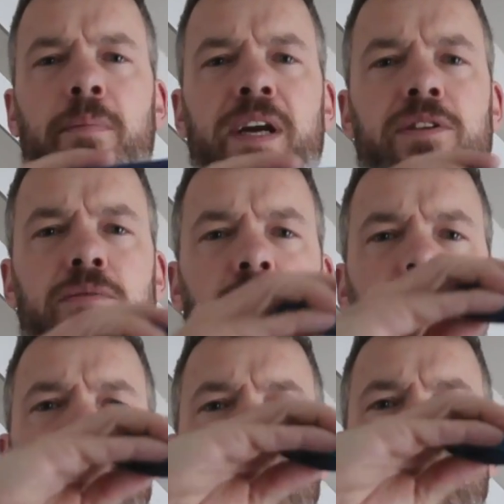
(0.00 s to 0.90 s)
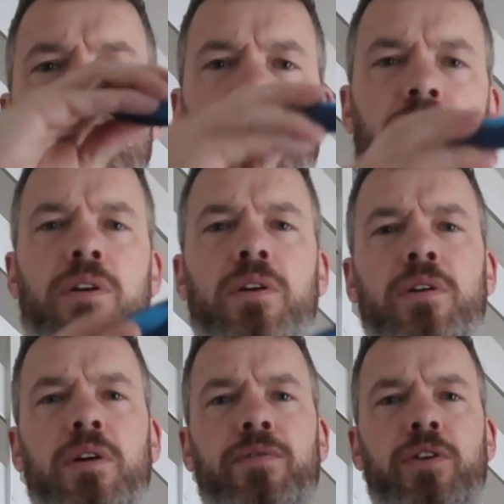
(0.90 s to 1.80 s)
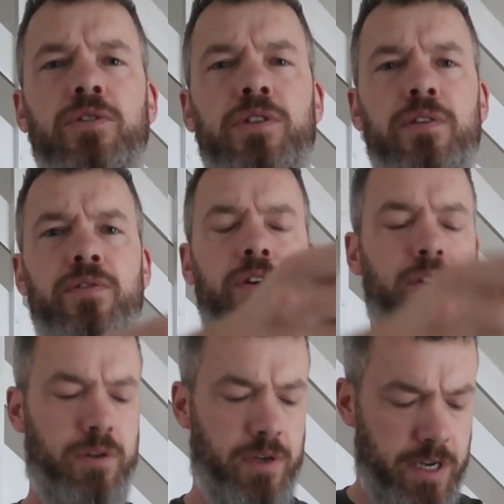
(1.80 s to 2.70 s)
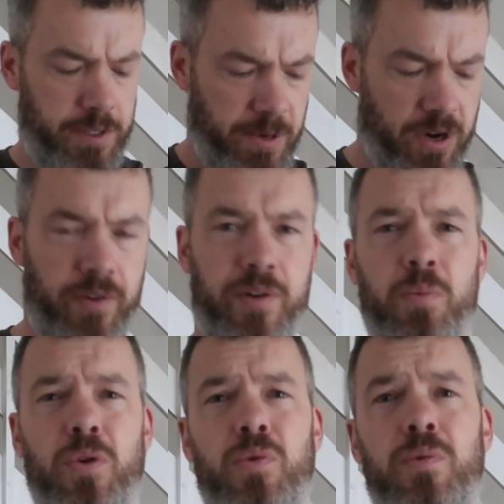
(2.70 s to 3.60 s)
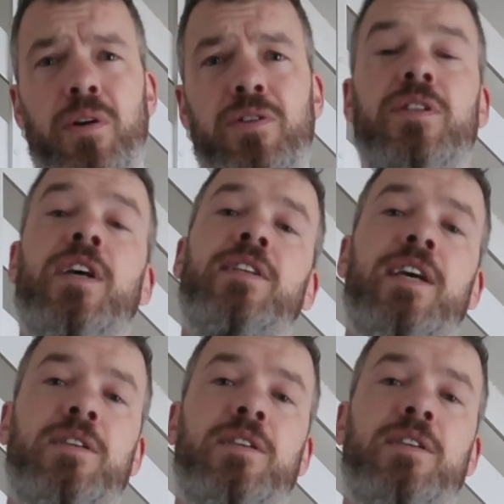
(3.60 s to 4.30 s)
masonry brush. I've used it for SBR in the wall. I just had to